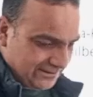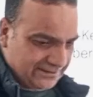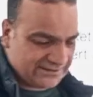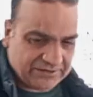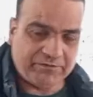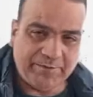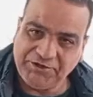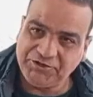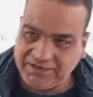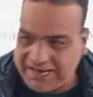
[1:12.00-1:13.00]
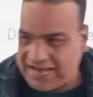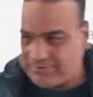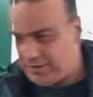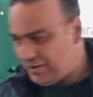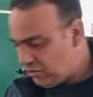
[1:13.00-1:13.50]
this information can
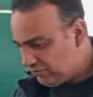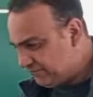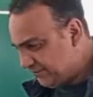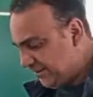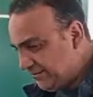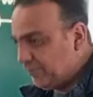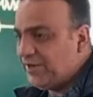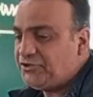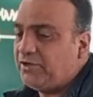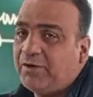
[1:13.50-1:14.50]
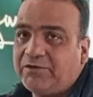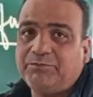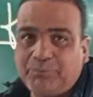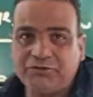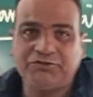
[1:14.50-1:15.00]
be of the information about the
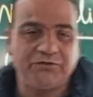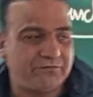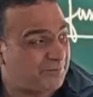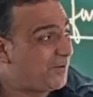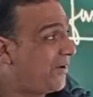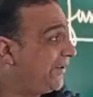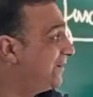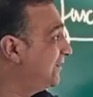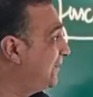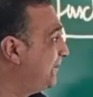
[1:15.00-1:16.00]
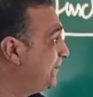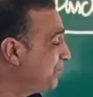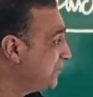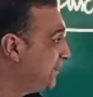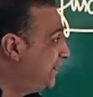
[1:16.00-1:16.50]
position of the particle,
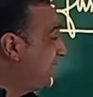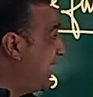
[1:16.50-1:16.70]
it